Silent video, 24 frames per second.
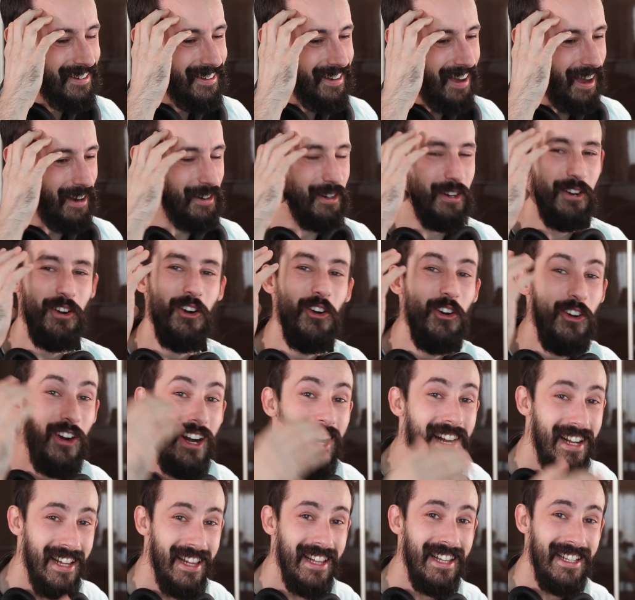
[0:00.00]
I
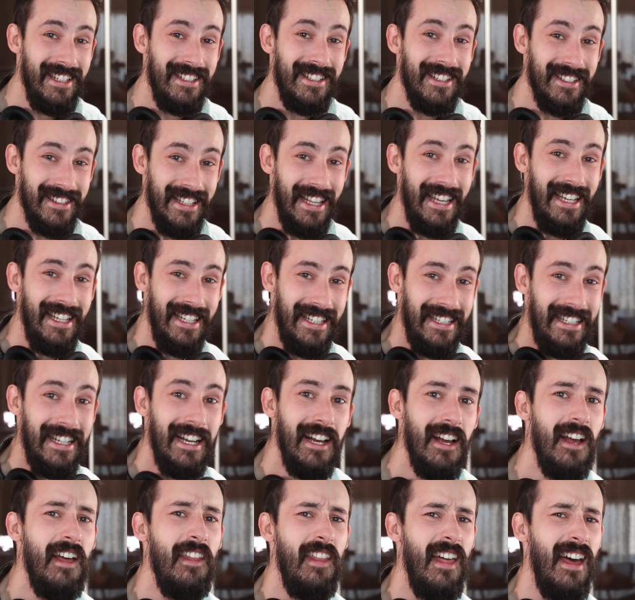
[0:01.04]
really delayed
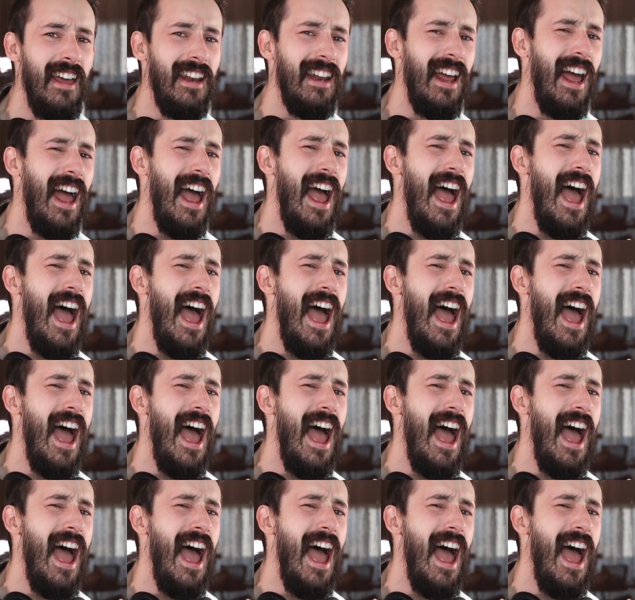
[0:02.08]
that